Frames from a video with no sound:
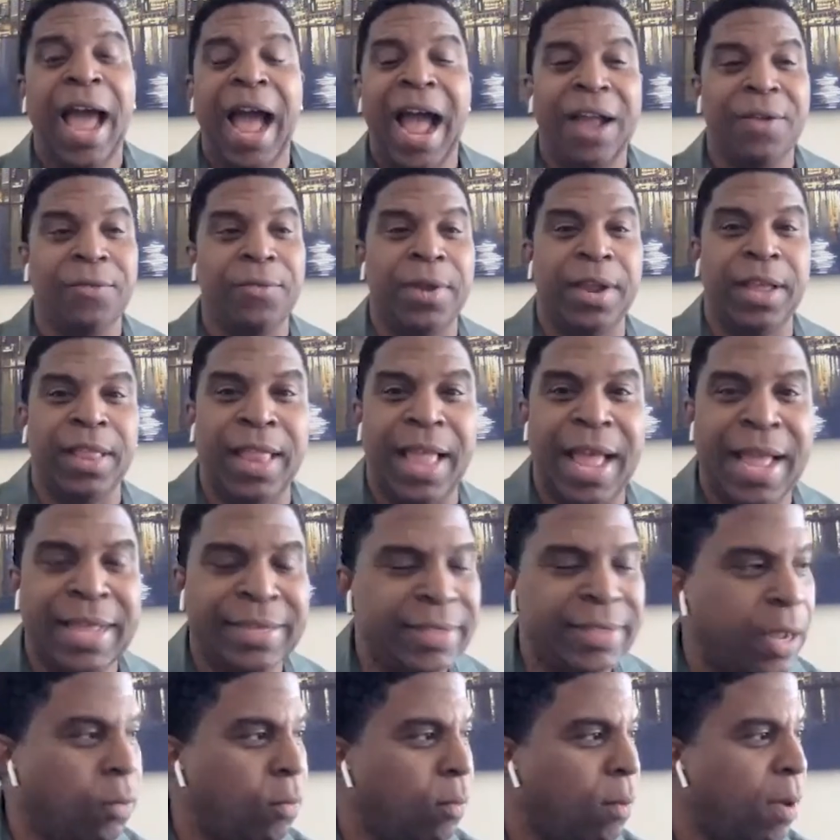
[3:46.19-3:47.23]
I realized
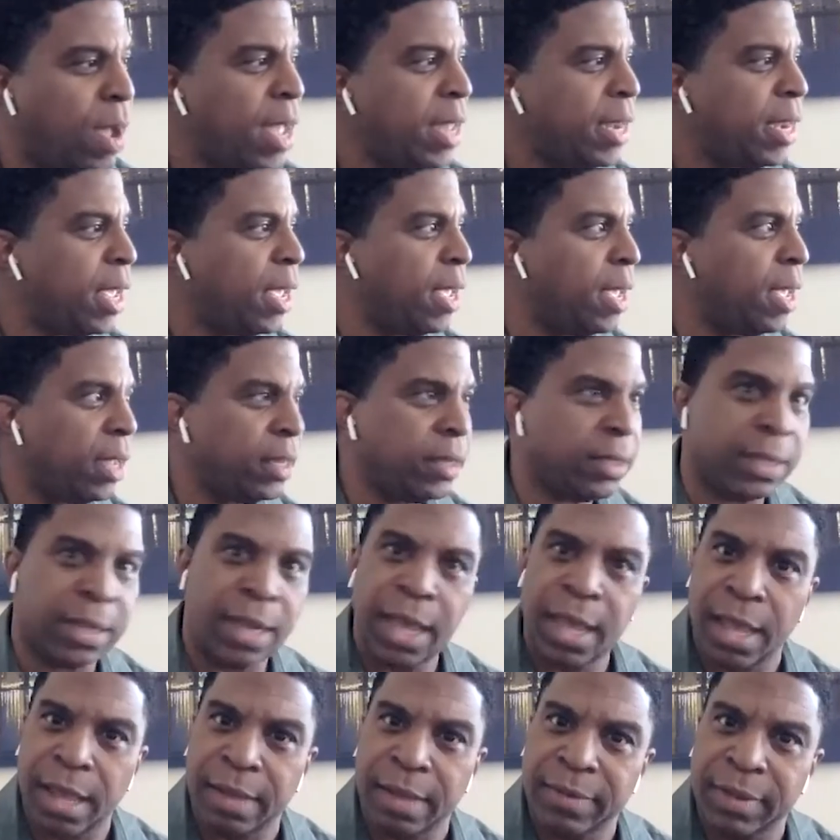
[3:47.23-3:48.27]
like, why the heck did
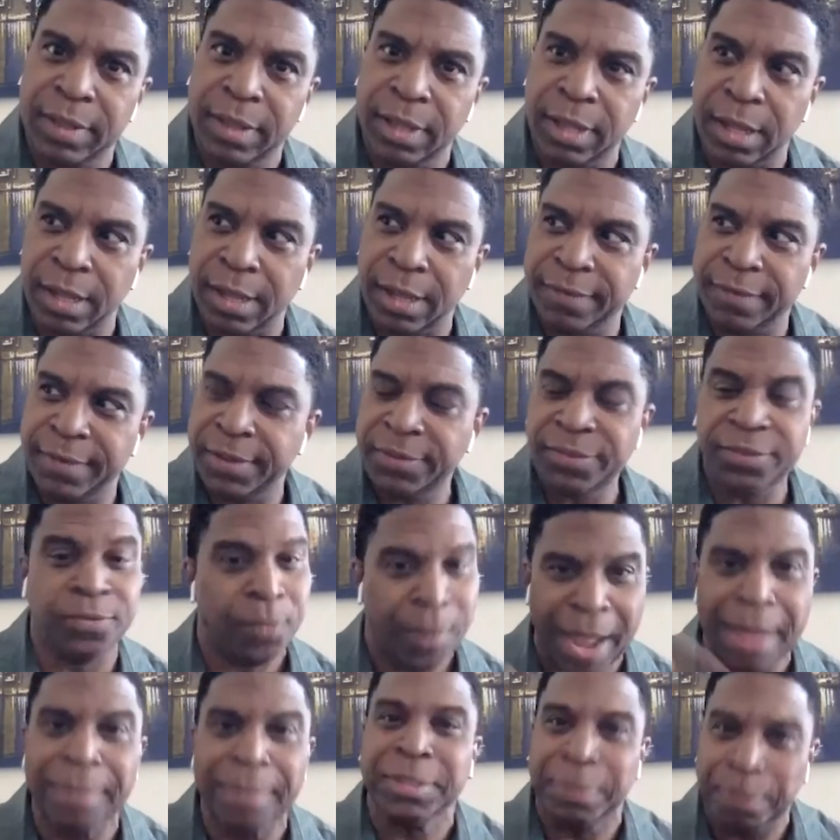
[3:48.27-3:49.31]
I ever leave? This is
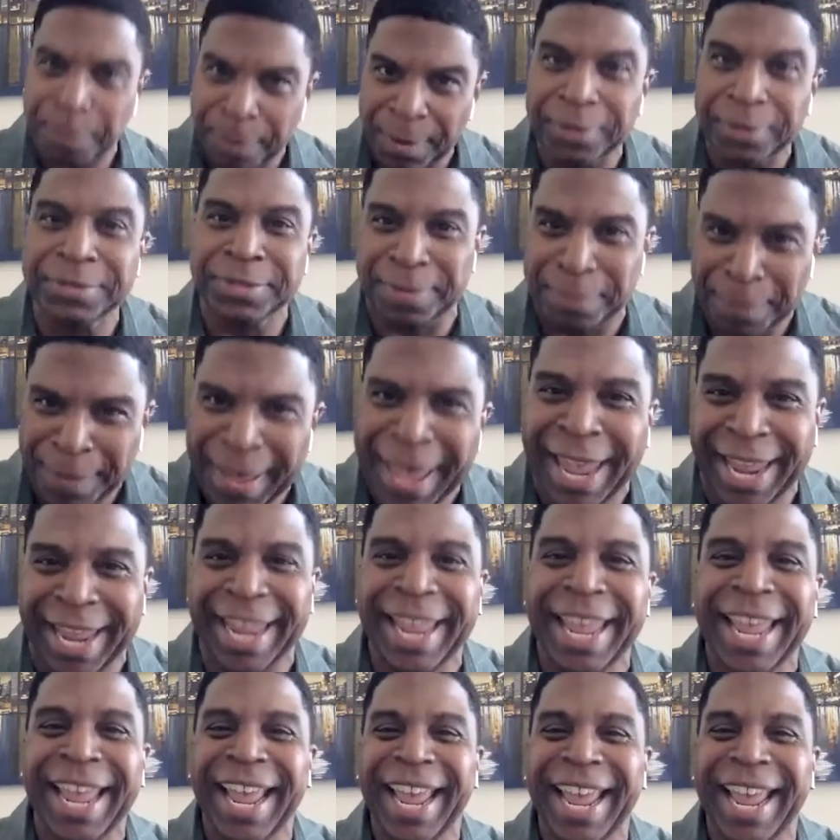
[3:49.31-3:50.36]
where I'm supposed to be.